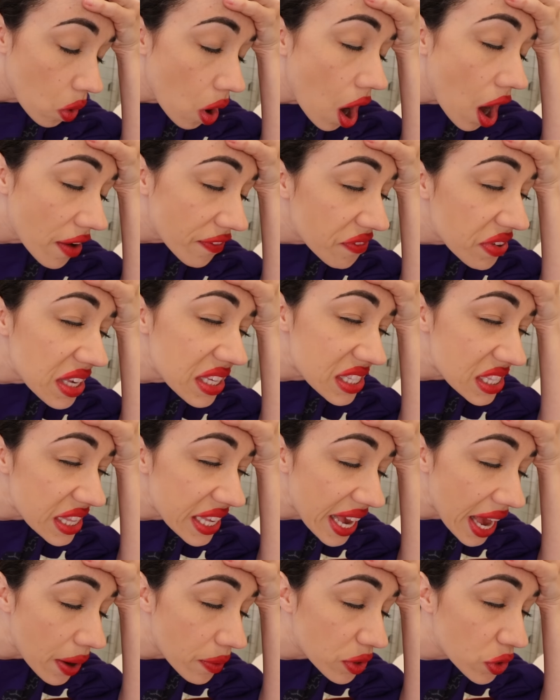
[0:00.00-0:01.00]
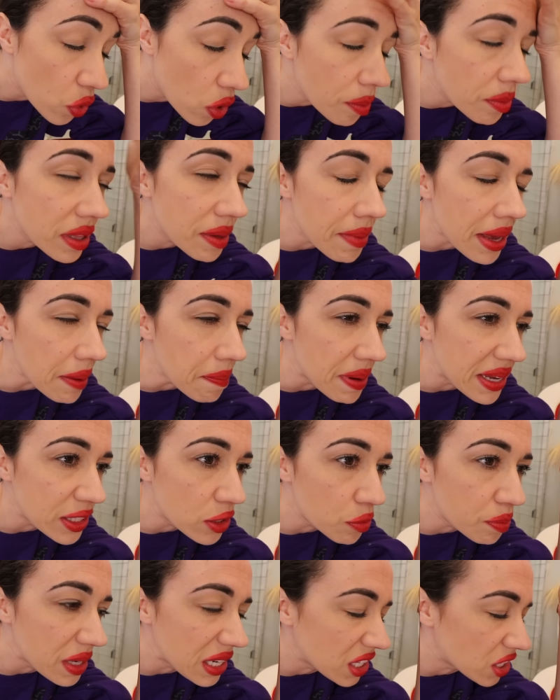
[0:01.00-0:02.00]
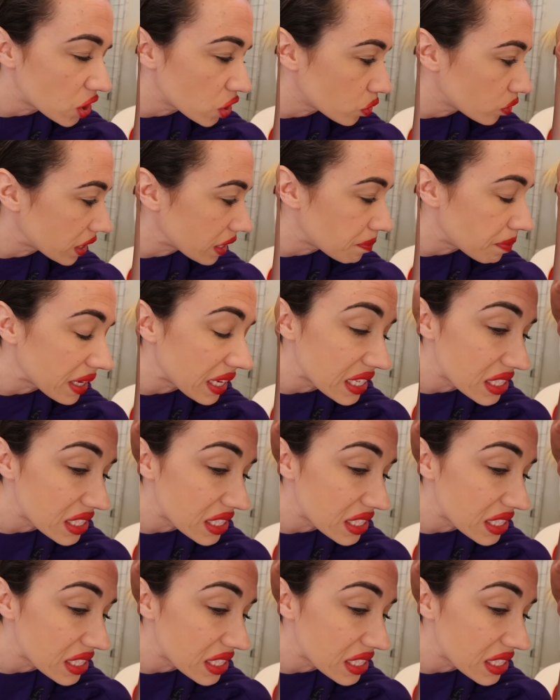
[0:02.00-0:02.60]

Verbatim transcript: Well, obviously, I would normally make Pinto Bean do it, but